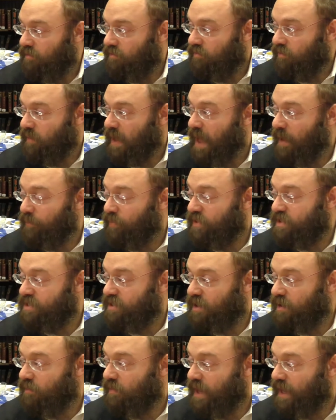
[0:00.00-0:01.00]
From apples
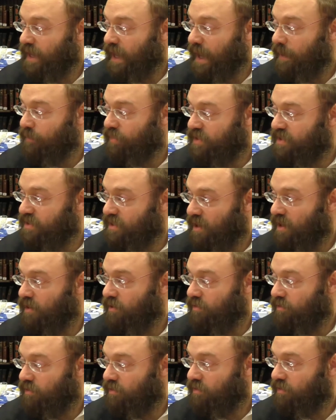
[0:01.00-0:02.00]
you can make apple
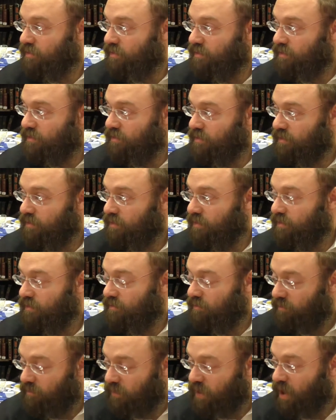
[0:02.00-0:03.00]
cider.
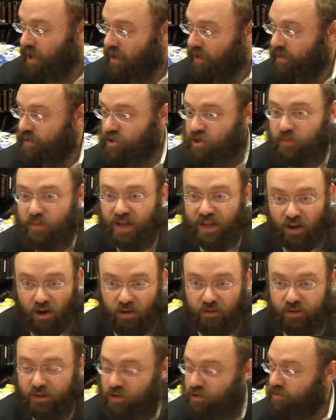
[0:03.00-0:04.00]
From orange you make
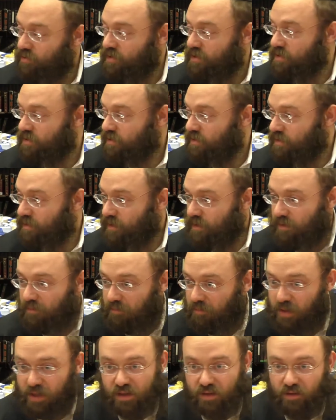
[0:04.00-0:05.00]
orange juice.
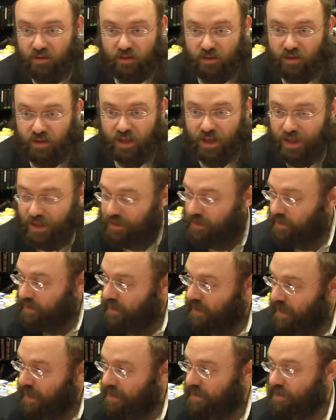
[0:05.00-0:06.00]
But you can't you
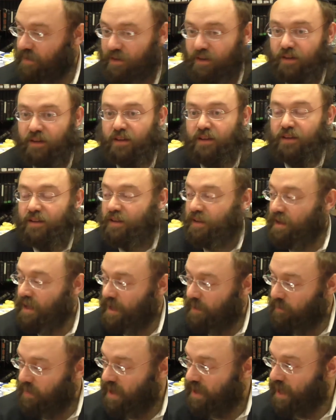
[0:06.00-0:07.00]
can't you
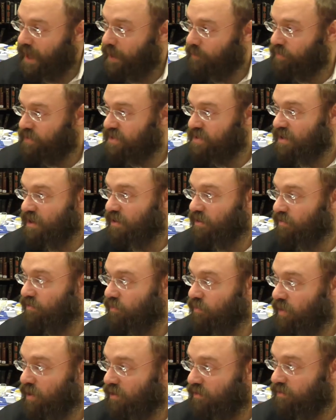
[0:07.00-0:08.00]
can't make apple cider
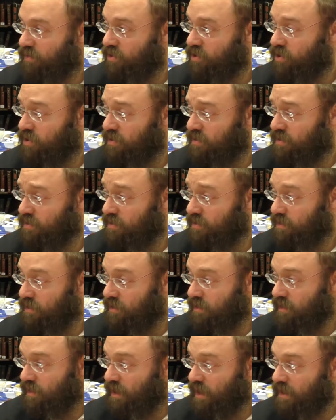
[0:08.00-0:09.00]
from oranges
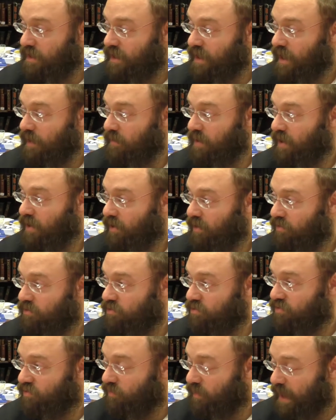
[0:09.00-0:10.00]
and you can't make orange
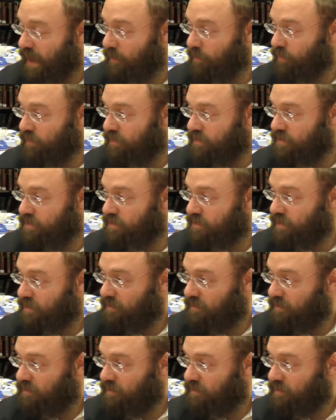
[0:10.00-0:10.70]
juice from apples.